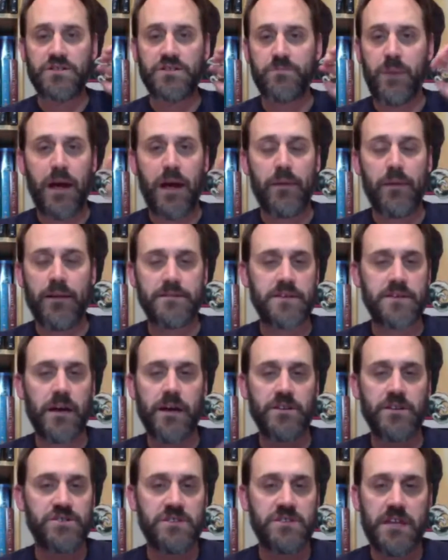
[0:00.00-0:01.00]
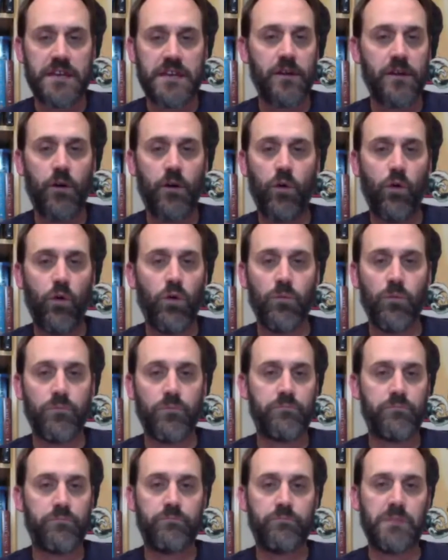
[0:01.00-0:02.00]
Batman's Hush. They did a
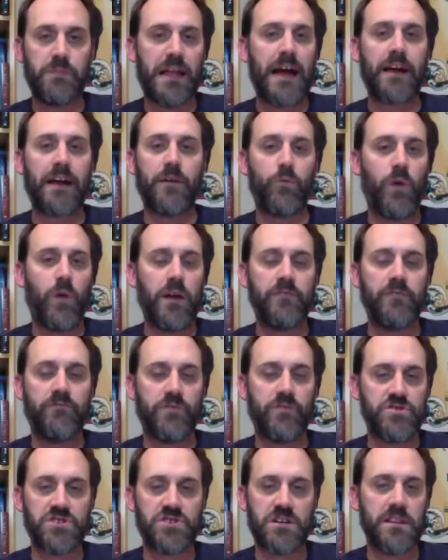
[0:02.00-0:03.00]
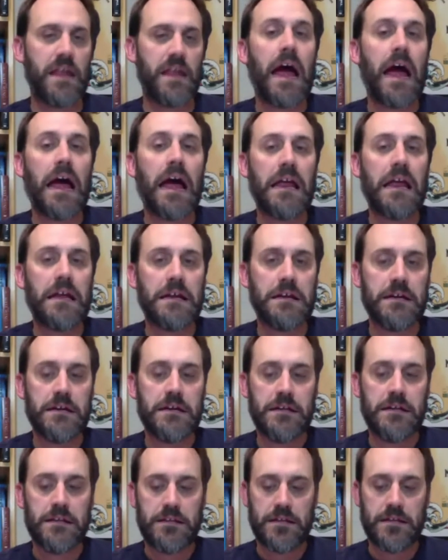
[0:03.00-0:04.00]
whole black and white version of that.
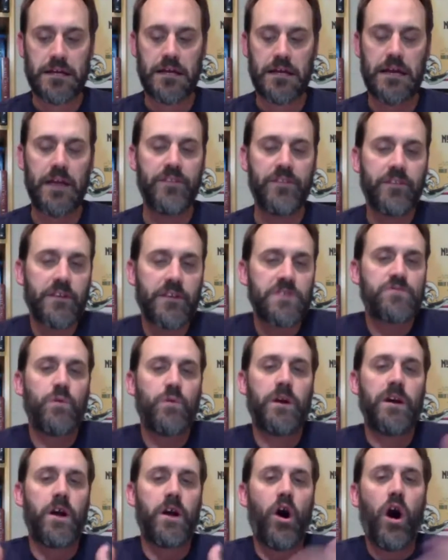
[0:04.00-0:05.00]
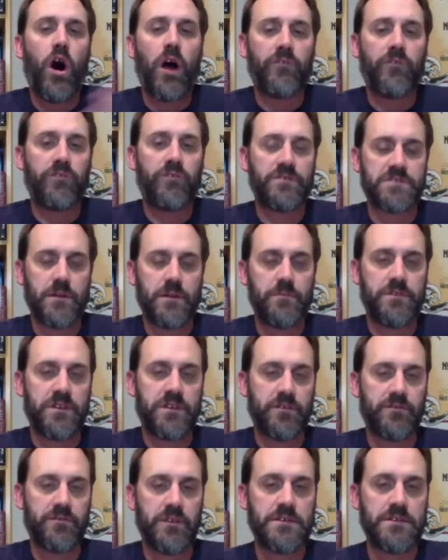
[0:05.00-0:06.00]
And I think they just wanted to offer something
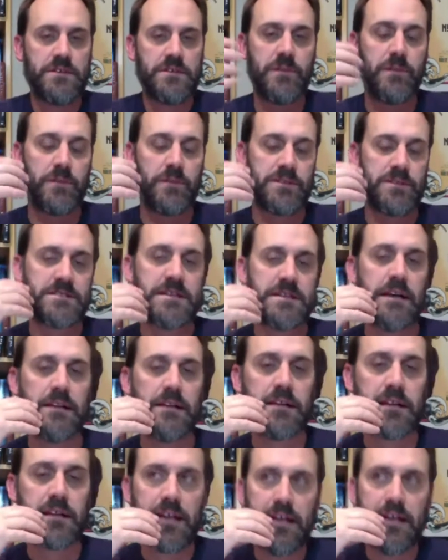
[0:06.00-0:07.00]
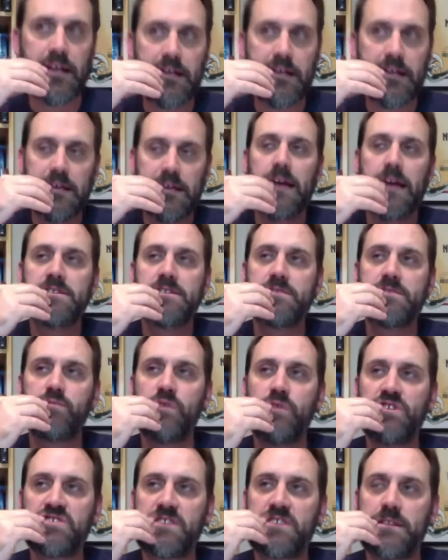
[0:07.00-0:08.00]
different to be able to sell it again. I just
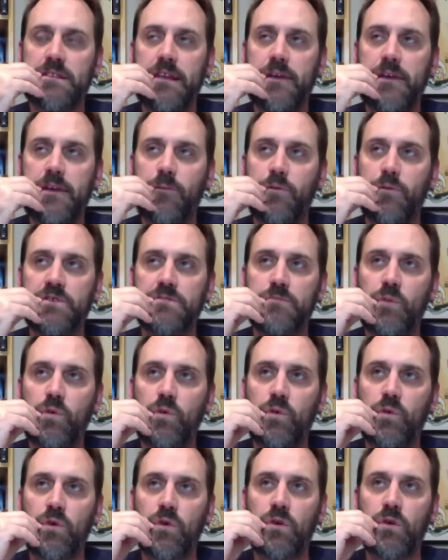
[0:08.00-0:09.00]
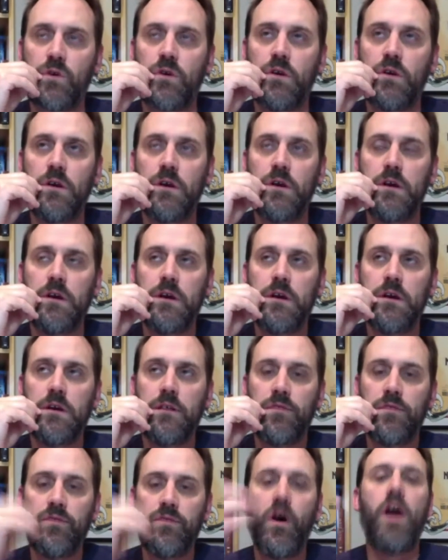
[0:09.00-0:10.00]
wish that there was more
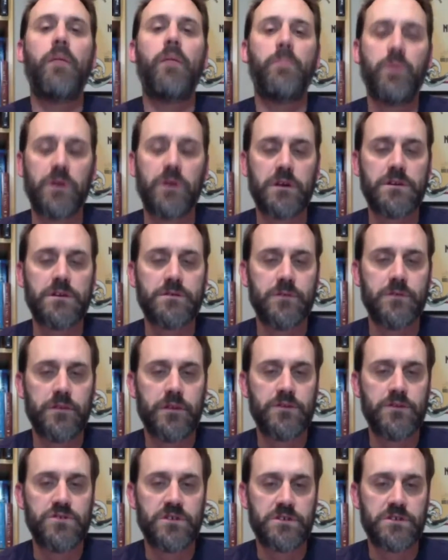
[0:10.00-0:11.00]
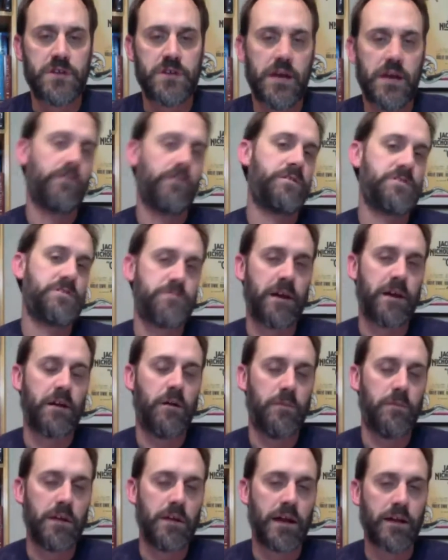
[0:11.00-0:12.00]
thought put into it than just, hey, we'll just make it
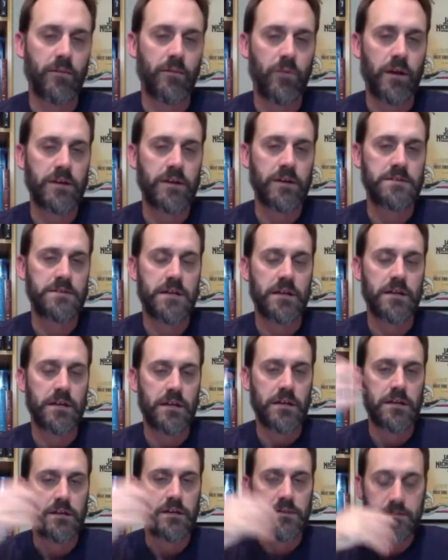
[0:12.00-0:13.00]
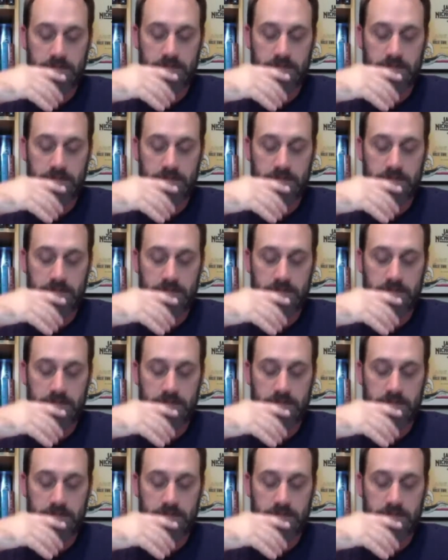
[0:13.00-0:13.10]
all black and white and sell it again.